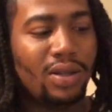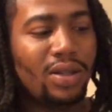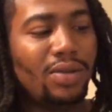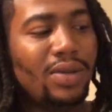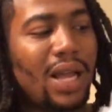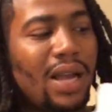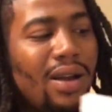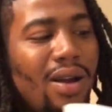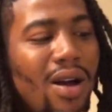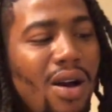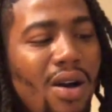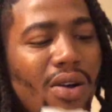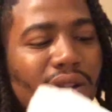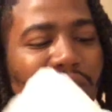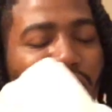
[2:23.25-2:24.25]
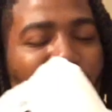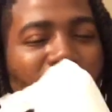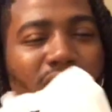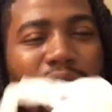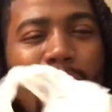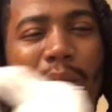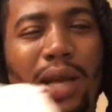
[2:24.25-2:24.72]
she was like, "Oh, it's
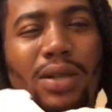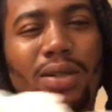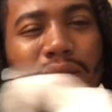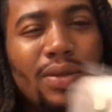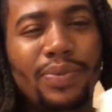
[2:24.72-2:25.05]
real spicy."